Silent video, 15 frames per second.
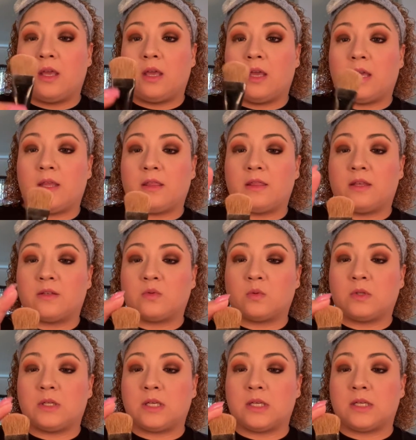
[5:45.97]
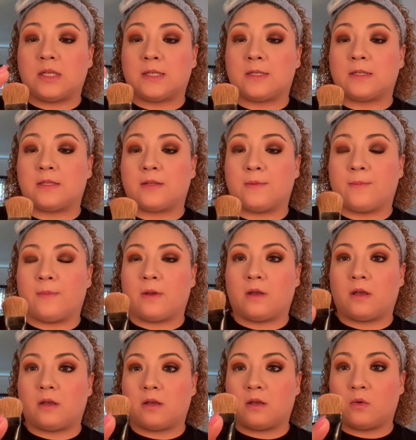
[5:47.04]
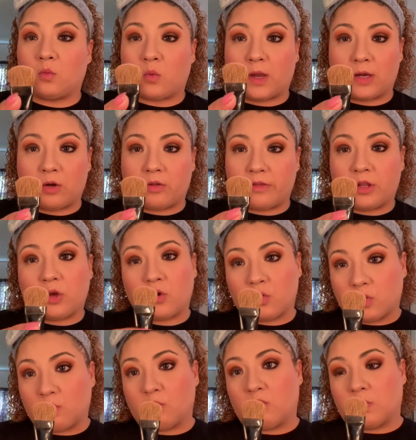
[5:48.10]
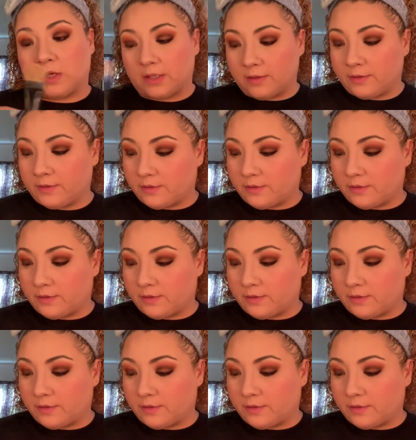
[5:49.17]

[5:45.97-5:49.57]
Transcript: and this one is wider than your normal one,